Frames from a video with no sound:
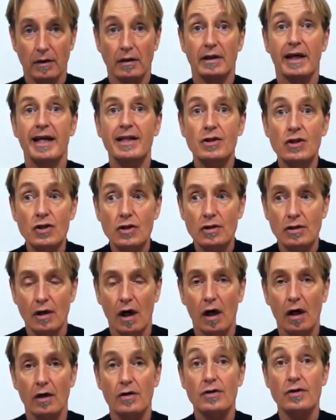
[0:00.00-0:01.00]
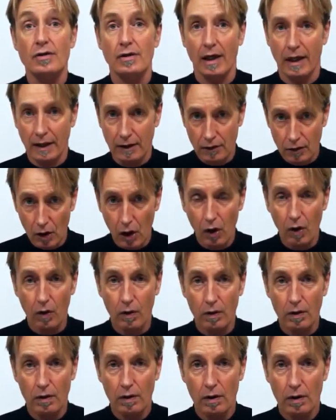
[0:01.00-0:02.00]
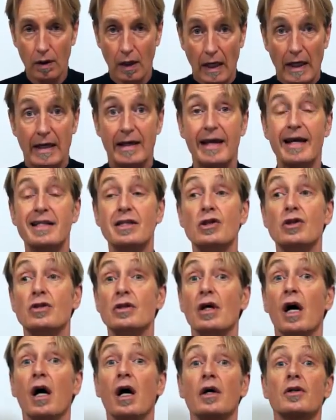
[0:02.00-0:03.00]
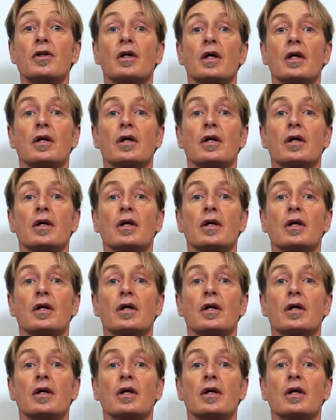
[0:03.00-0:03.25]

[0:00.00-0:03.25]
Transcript: Let's start saying no. Let's start